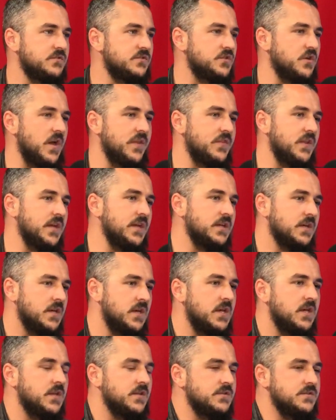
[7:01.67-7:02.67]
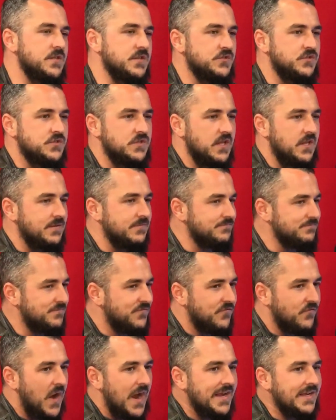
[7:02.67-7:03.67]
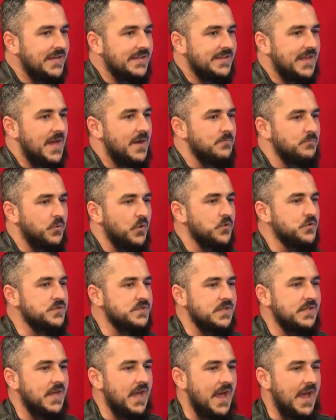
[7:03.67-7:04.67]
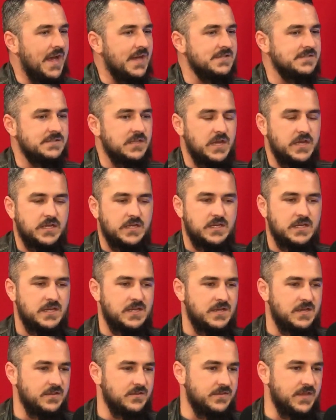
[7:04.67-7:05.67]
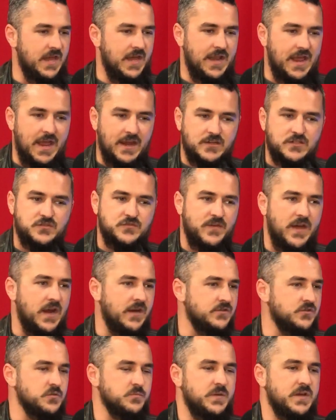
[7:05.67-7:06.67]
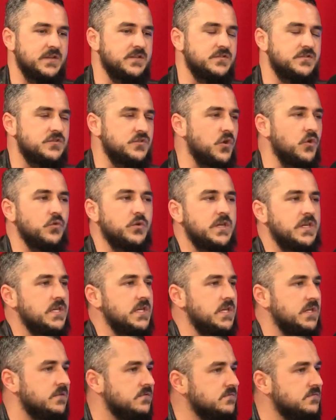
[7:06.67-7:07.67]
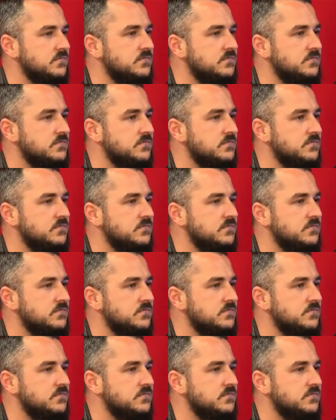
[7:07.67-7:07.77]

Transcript: So I think this finding that person that has like that X factor, man, is so key.